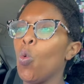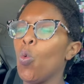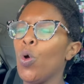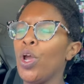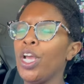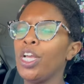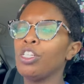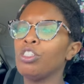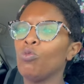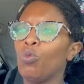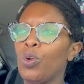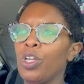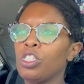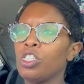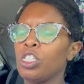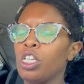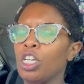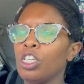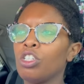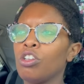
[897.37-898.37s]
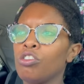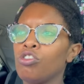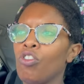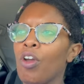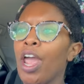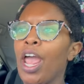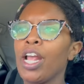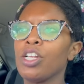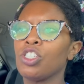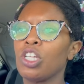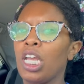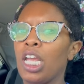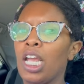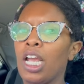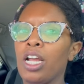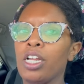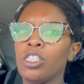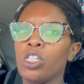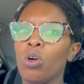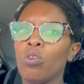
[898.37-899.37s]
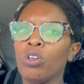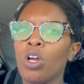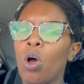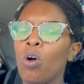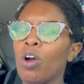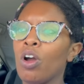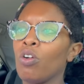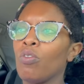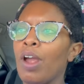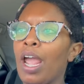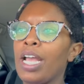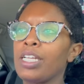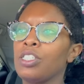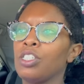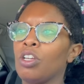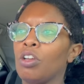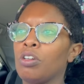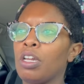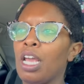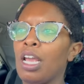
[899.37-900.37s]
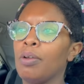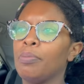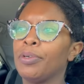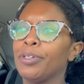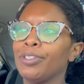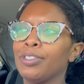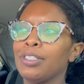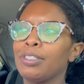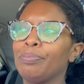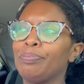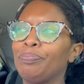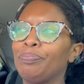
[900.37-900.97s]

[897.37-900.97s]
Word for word: we, we took your trash can, don't go harassing your neighbors.